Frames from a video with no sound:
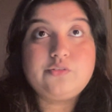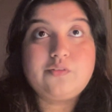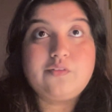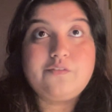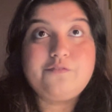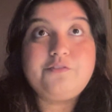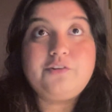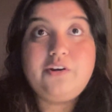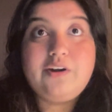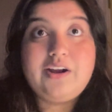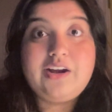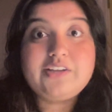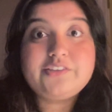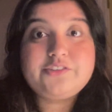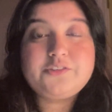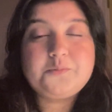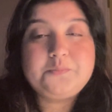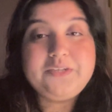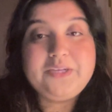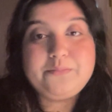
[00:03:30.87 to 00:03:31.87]
for us
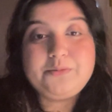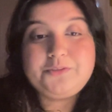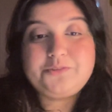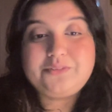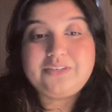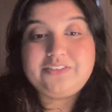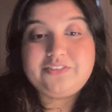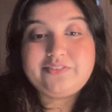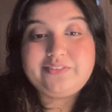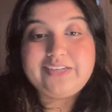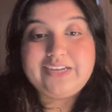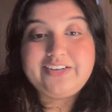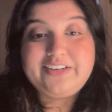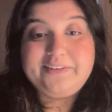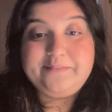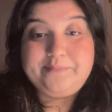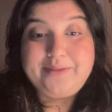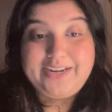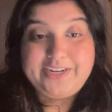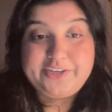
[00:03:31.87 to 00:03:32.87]
to be able to understand
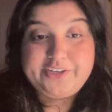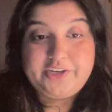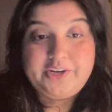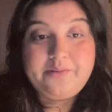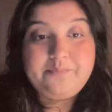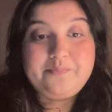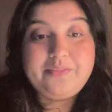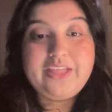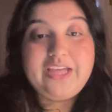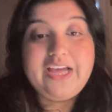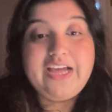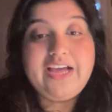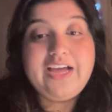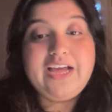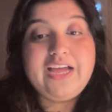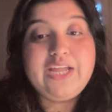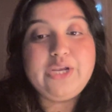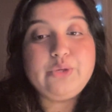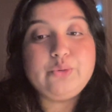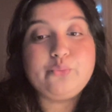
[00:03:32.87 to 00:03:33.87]
it better.
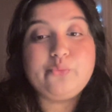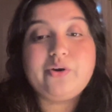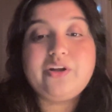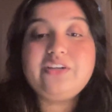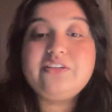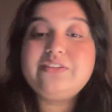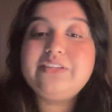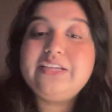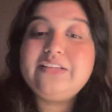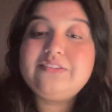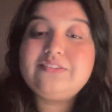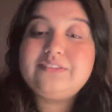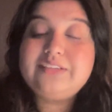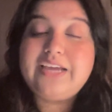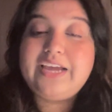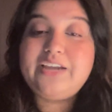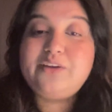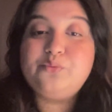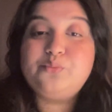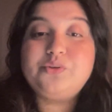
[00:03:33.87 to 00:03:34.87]
And what they
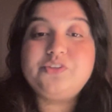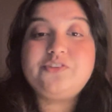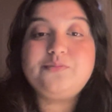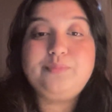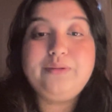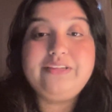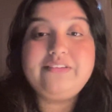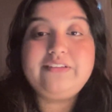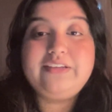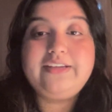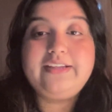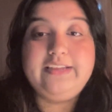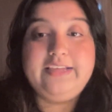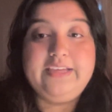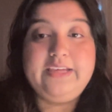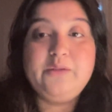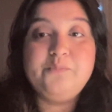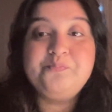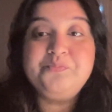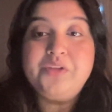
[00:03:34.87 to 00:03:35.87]
said was
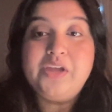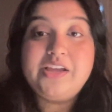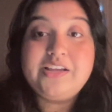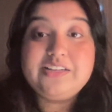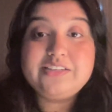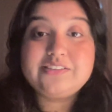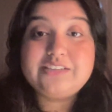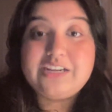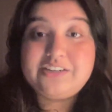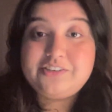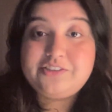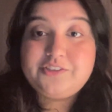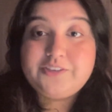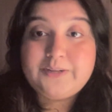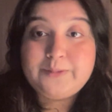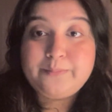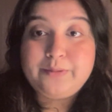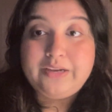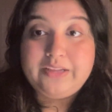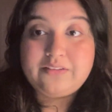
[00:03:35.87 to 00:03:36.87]
basically that
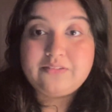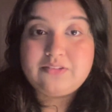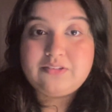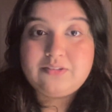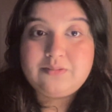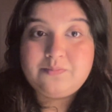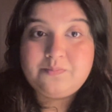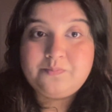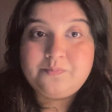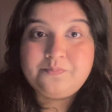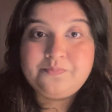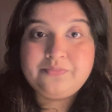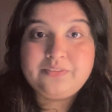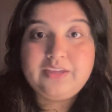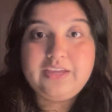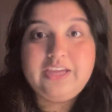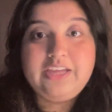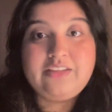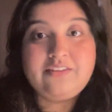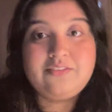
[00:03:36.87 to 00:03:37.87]
turbulence
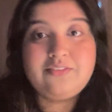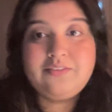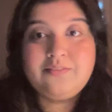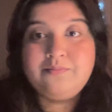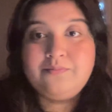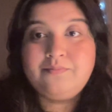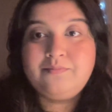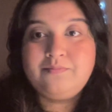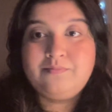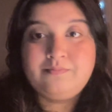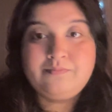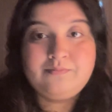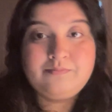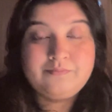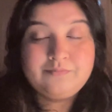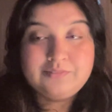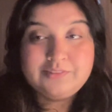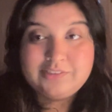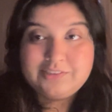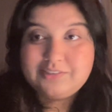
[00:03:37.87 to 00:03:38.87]
is
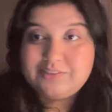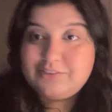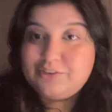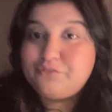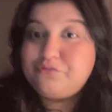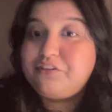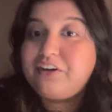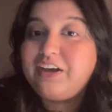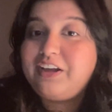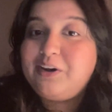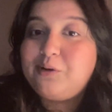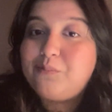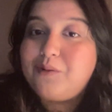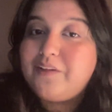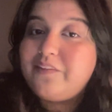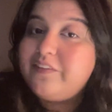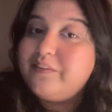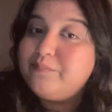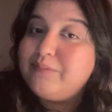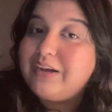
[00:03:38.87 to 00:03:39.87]
defined by
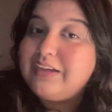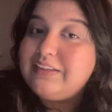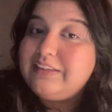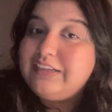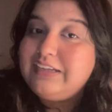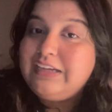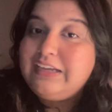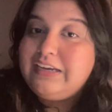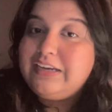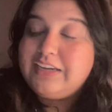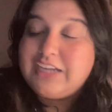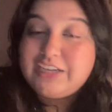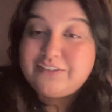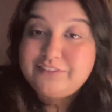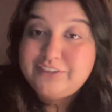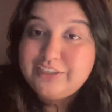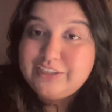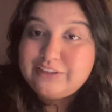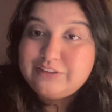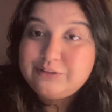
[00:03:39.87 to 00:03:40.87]
the
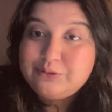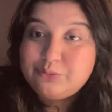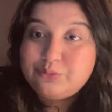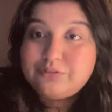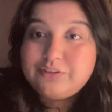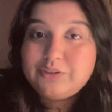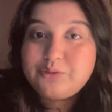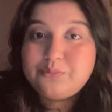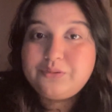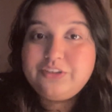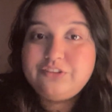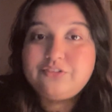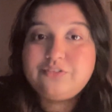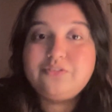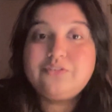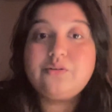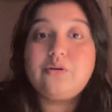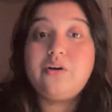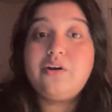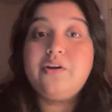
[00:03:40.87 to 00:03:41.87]
Navier-Stokes
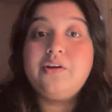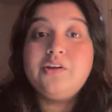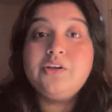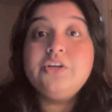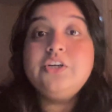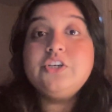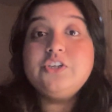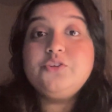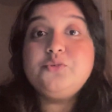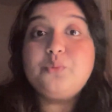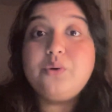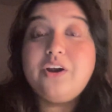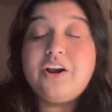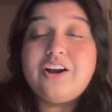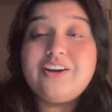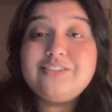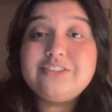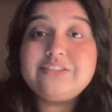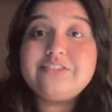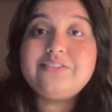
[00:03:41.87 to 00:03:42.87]
equations, or to a
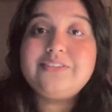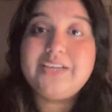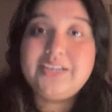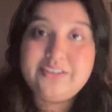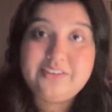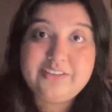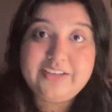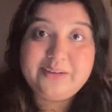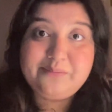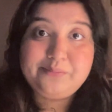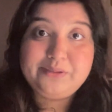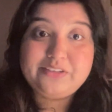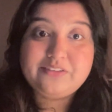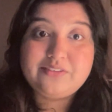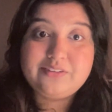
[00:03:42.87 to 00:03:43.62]
large extent can be